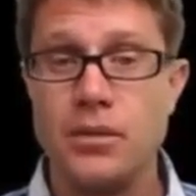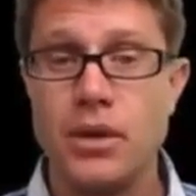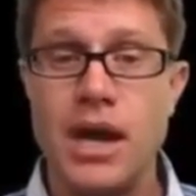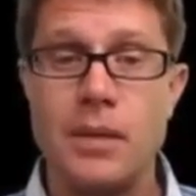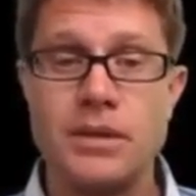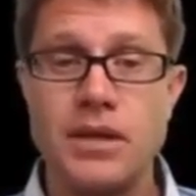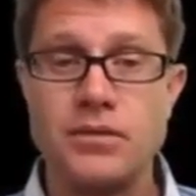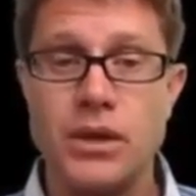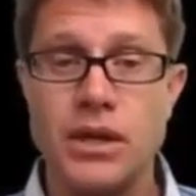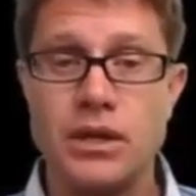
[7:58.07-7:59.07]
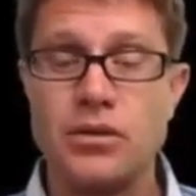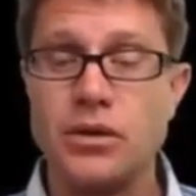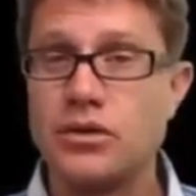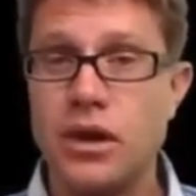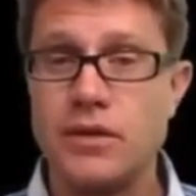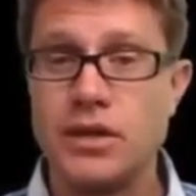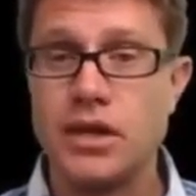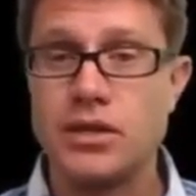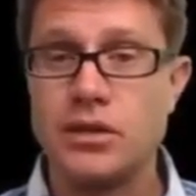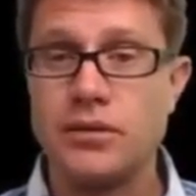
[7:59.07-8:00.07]
What happens as we increase
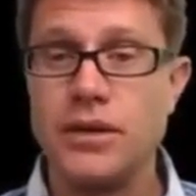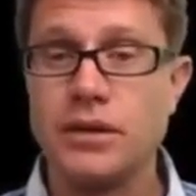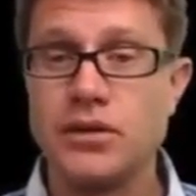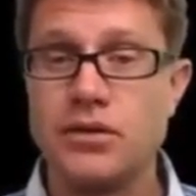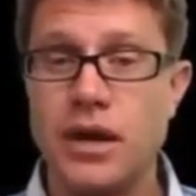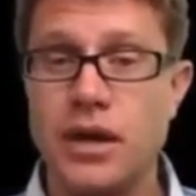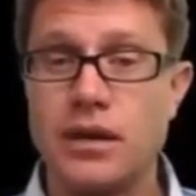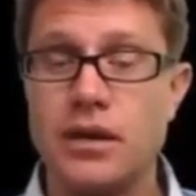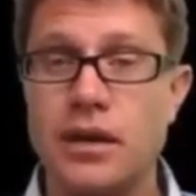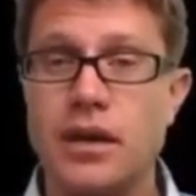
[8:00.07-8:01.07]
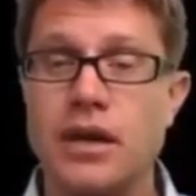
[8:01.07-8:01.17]
gravitational field strength?